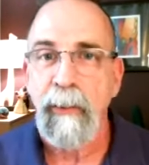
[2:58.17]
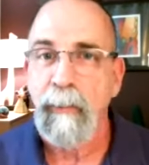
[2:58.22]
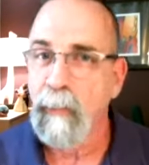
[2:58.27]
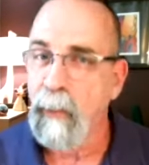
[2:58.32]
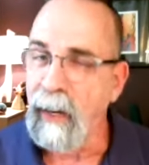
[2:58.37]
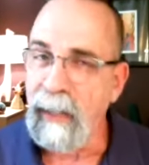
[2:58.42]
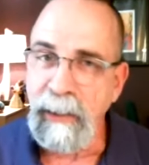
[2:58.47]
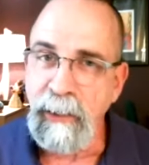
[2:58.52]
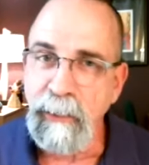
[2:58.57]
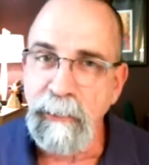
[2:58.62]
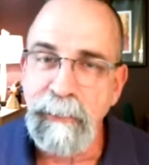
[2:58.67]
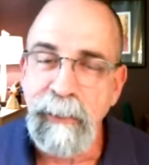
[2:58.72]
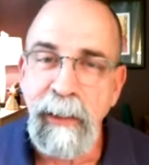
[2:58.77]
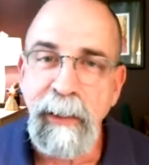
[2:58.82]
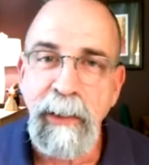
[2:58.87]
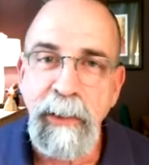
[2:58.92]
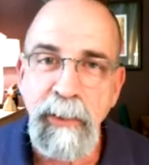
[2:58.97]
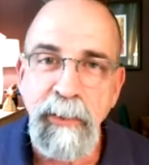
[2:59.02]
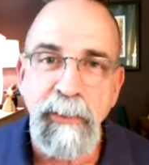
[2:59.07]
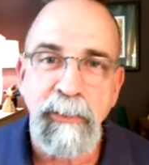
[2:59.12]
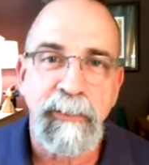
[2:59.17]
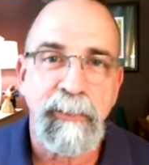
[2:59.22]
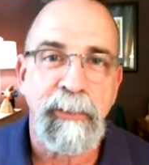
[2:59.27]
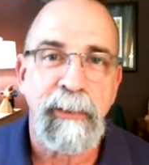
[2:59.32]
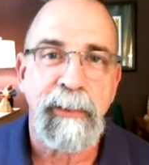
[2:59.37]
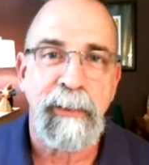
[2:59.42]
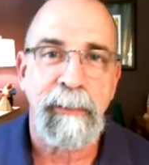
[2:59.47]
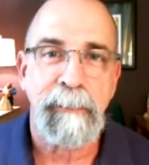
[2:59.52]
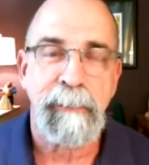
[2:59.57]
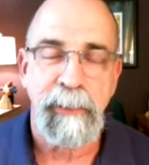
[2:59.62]
Why do you think you
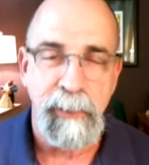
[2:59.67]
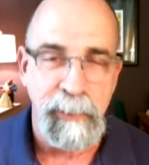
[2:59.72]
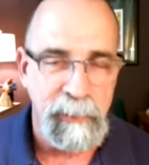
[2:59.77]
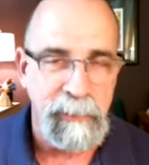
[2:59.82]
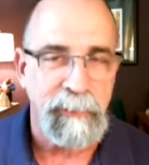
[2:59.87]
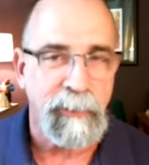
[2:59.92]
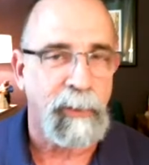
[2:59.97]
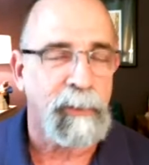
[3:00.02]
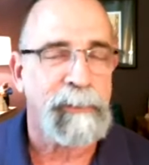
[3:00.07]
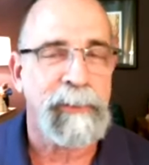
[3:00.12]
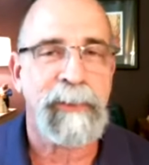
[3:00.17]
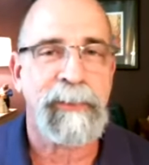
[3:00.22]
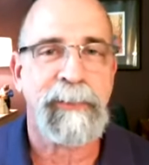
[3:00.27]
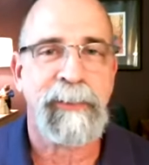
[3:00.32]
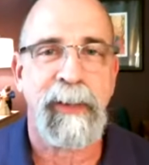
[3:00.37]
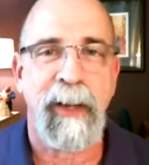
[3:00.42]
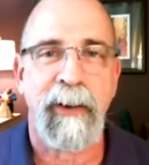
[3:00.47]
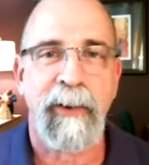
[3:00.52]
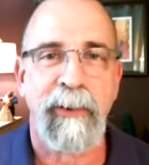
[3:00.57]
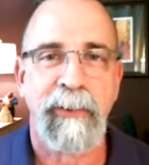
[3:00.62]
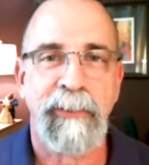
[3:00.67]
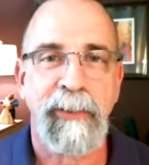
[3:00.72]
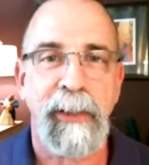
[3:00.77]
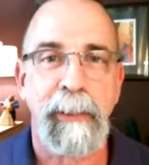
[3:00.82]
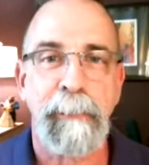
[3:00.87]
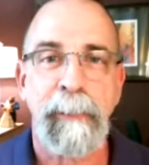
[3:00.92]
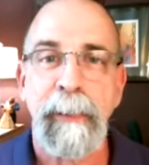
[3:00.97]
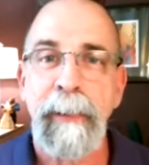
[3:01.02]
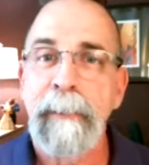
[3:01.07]
deserve this scholarship?